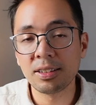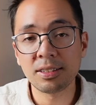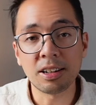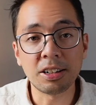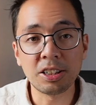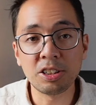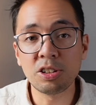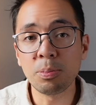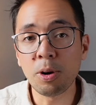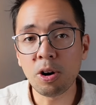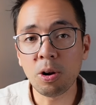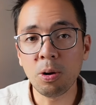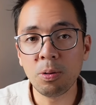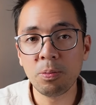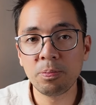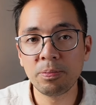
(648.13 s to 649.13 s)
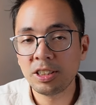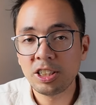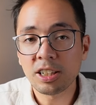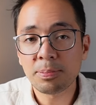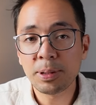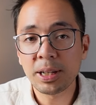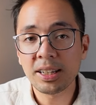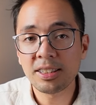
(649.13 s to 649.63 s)
starting tomorrow.
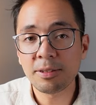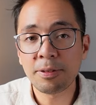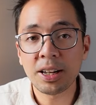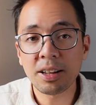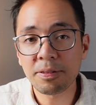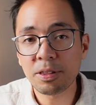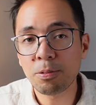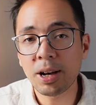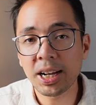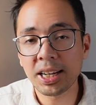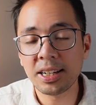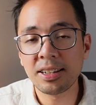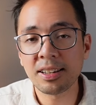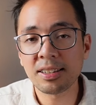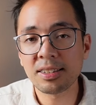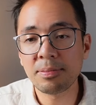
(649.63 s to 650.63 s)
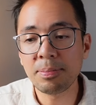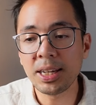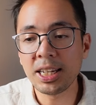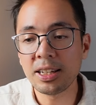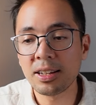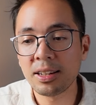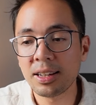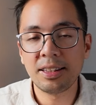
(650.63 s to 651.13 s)
Just because you fell off the wagon doesn't
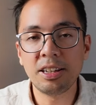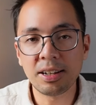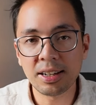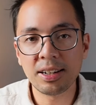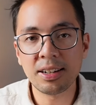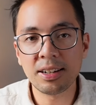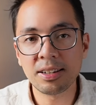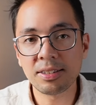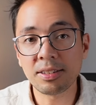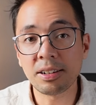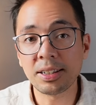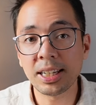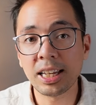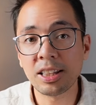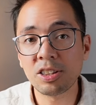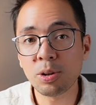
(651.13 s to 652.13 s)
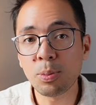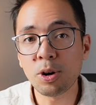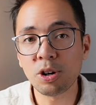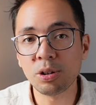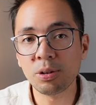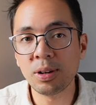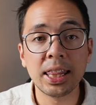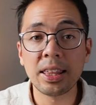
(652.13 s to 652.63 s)
mean you can start again tomorrow.